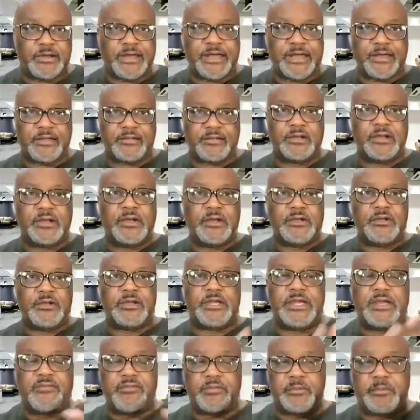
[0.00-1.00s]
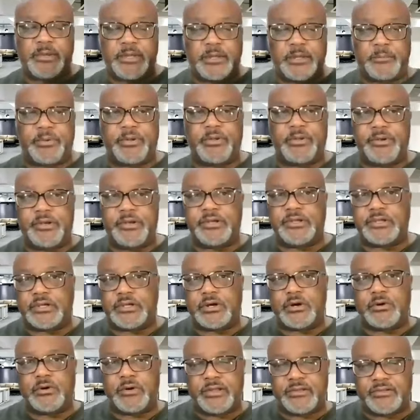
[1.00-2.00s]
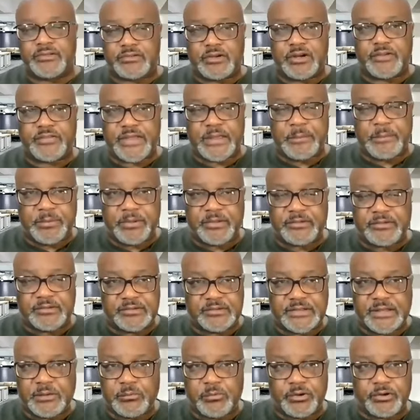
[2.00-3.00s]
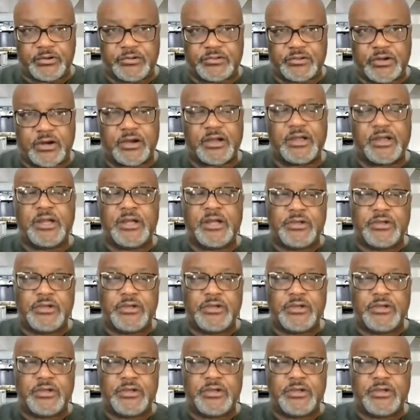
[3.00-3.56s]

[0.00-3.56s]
ass. You're giving them the ability to go and start that business they want to start.